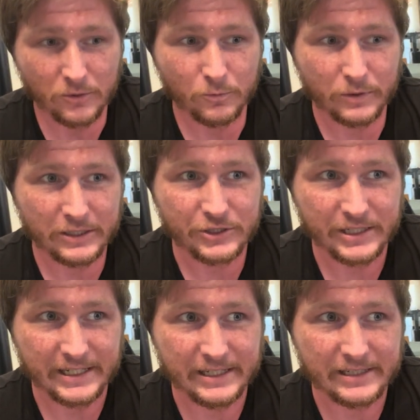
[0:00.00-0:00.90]
which
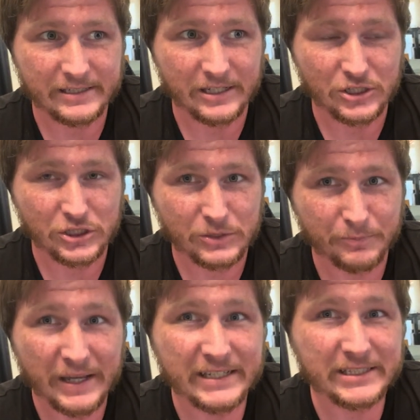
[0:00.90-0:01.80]
is a
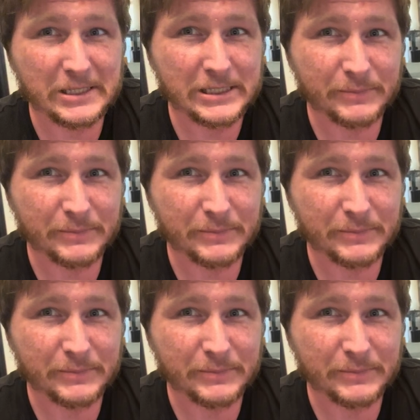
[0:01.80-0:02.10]
spicy